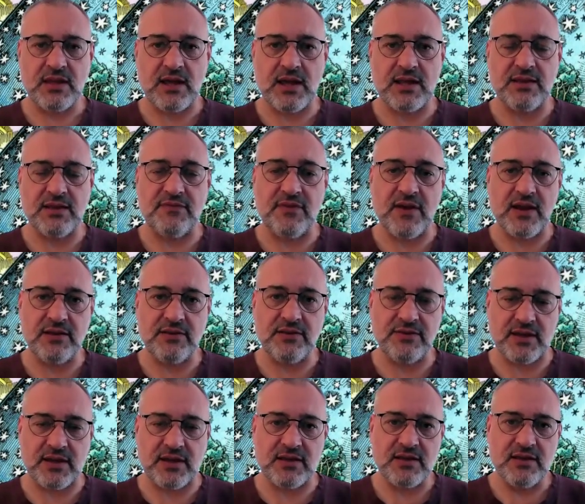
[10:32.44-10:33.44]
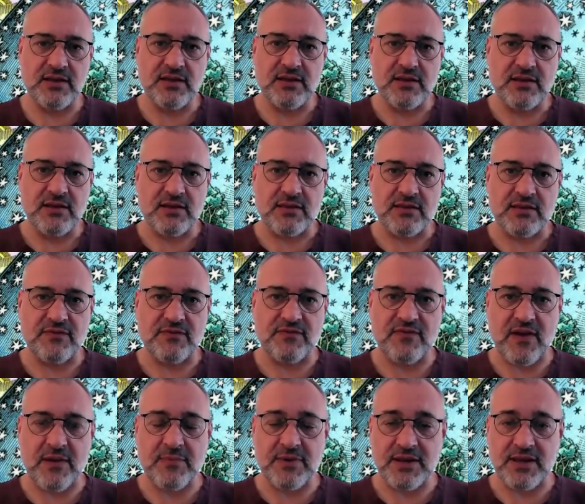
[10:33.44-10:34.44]
And if anything, the
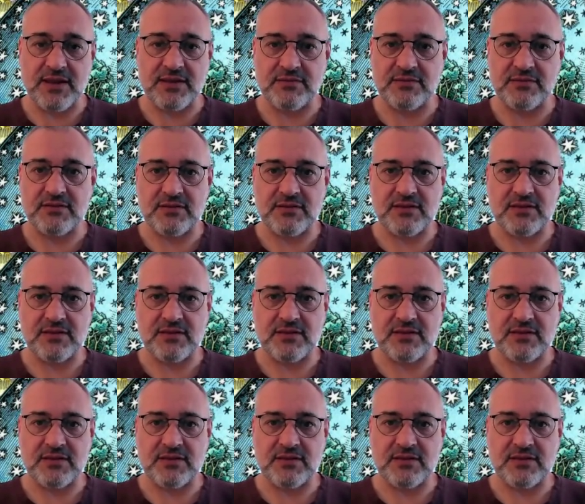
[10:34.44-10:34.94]
feminine